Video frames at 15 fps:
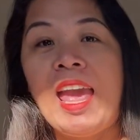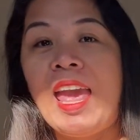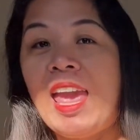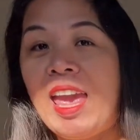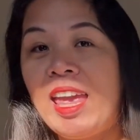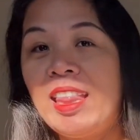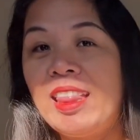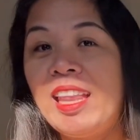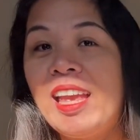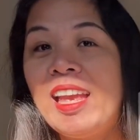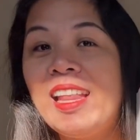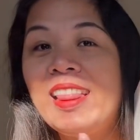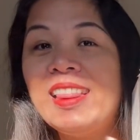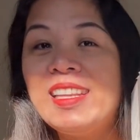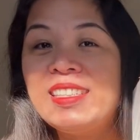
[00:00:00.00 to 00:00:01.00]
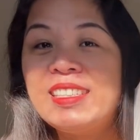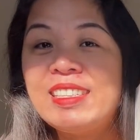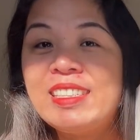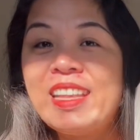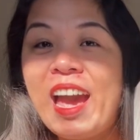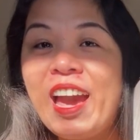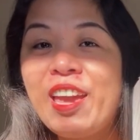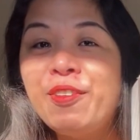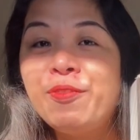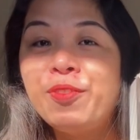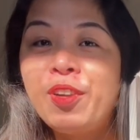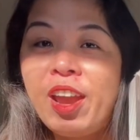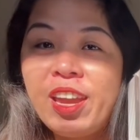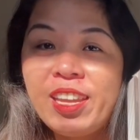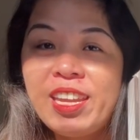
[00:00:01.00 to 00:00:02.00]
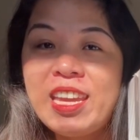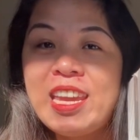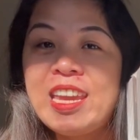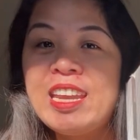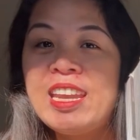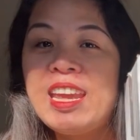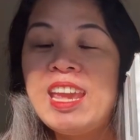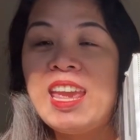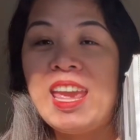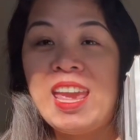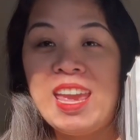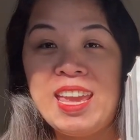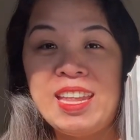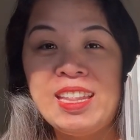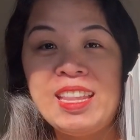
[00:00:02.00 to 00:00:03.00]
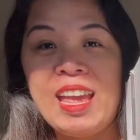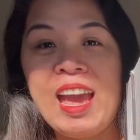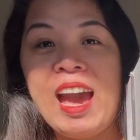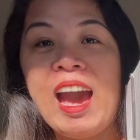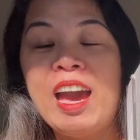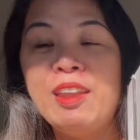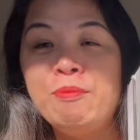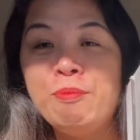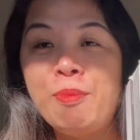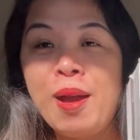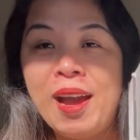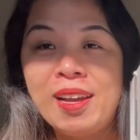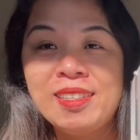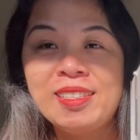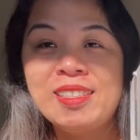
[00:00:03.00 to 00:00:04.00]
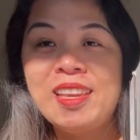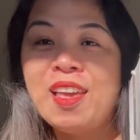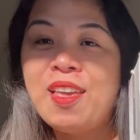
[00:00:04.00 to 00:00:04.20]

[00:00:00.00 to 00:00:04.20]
And let's dive right in and unbox